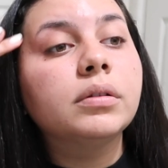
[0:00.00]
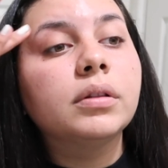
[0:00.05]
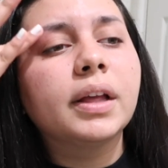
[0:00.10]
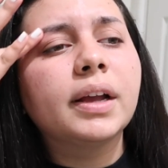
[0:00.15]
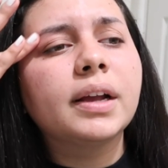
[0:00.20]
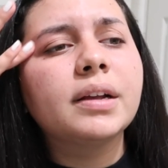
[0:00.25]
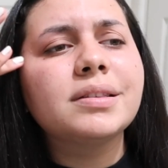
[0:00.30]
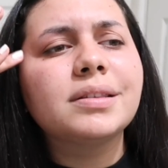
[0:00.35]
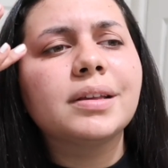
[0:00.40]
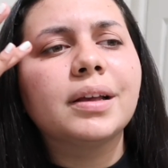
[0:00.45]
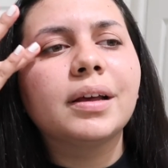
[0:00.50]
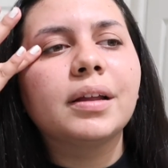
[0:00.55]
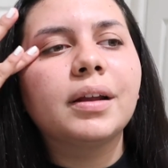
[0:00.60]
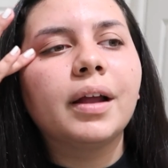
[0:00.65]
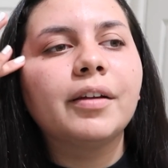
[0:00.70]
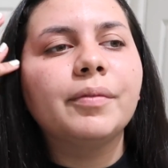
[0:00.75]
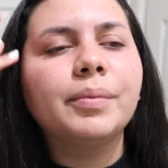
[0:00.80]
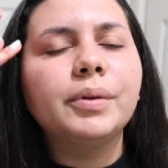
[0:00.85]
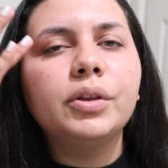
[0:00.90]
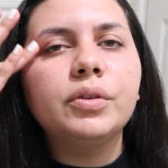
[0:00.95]
Like I said,
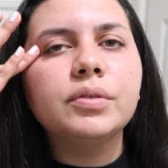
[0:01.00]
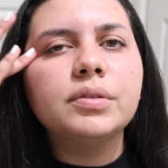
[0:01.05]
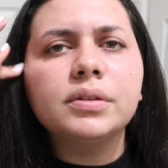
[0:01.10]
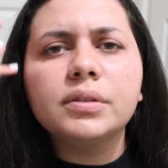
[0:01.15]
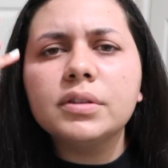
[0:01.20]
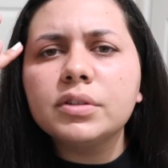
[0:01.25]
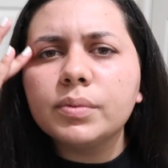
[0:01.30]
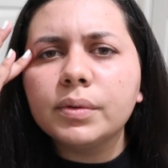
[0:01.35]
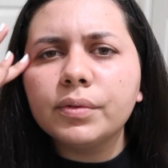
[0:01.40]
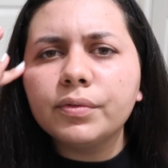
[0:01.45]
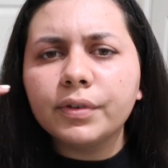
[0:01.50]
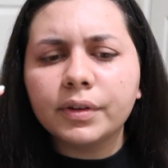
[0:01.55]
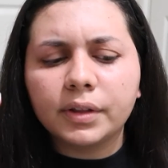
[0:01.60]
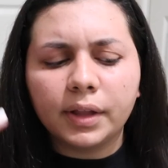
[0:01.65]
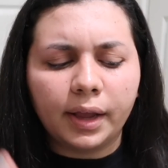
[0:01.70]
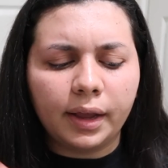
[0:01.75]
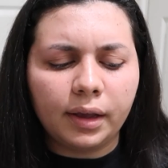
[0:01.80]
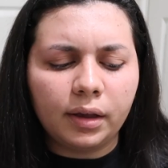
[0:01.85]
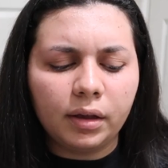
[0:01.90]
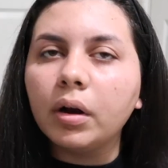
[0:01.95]
I've been using this one for
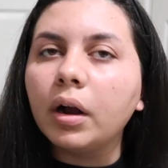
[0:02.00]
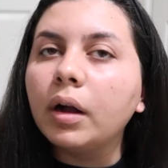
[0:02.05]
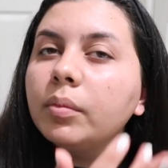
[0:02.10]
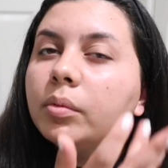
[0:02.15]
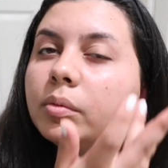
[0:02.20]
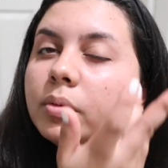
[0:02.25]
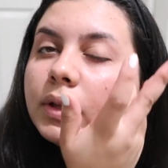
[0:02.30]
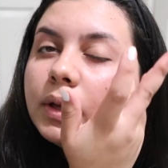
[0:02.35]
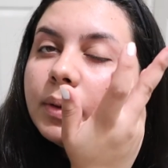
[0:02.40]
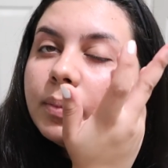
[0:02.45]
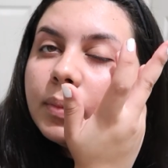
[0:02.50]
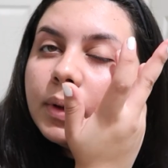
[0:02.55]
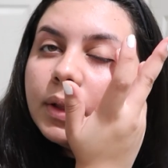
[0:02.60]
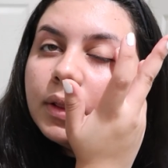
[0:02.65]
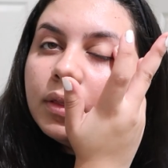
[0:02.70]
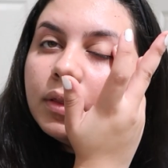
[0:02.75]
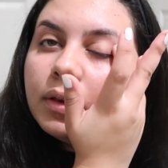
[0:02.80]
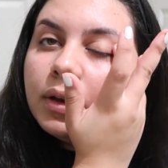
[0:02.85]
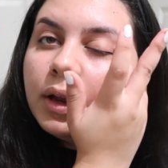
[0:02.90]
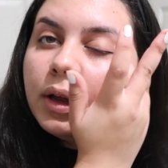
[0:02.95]
like probably a
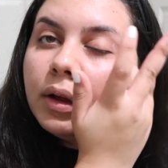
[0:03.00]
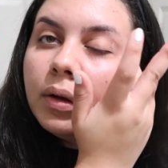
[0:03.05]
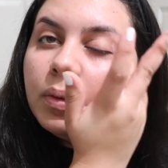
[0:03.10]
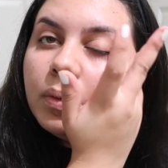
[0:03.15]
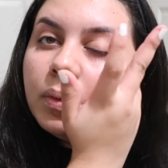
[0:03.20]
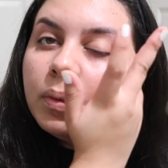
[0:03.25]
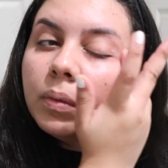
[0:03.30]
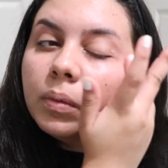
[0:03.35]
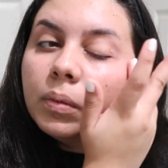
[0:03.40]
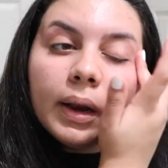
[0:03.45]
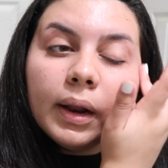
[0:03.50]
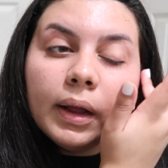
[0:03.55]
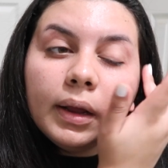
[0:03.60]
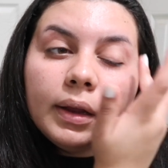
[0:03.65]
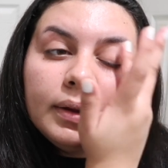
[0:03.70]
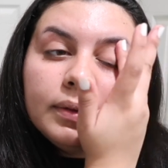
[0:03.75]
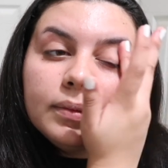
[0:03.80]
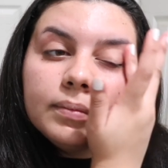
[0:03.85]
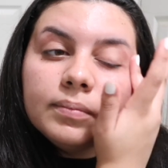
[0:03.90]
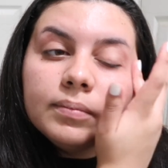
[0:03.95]
month now, and
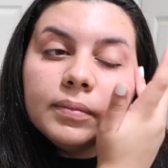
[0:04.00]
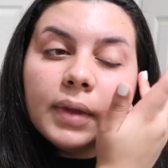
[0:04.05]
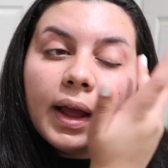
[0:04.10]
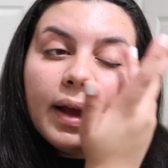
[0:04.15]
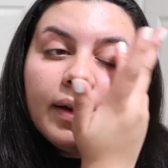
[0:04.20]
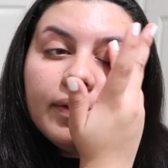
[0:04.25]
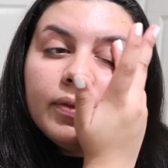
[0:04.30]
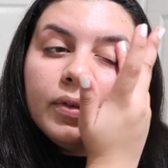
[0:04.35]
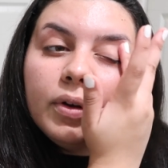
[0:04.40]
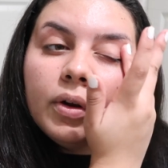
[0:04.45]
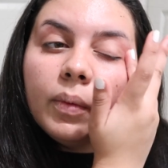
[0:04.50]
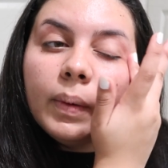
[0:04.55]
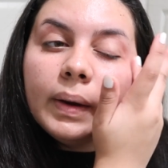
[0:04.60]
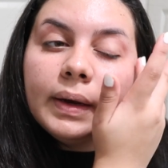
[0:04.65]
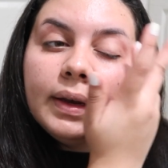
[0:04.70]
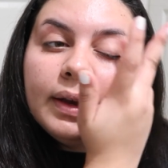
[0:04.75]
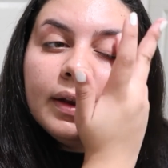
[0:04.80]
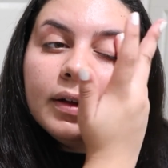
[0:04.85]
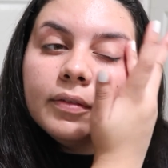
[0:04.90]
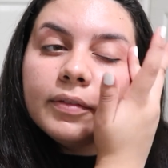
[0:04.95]
I have no
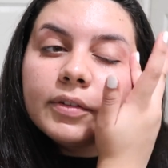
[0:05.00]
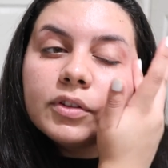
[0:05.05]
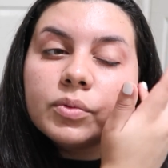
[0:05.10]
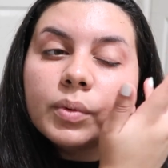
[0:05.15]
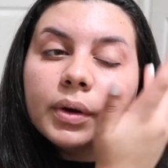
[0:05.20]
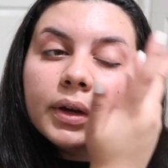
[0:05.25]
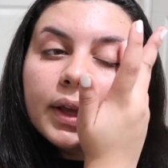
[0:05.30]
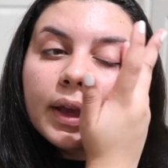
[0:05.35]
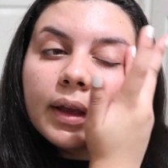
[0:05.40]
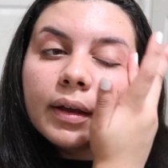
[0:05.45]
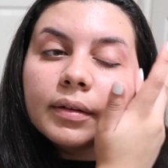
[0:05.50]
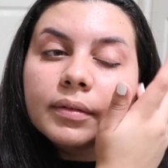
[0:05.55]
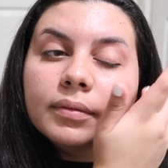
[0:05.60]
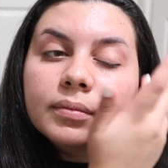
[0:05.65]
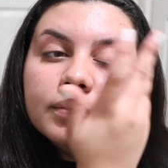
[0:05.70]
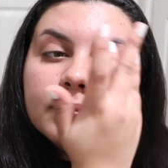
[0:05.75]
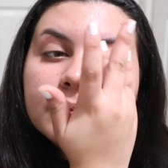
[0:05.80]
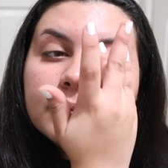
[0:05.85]
idea if it's working.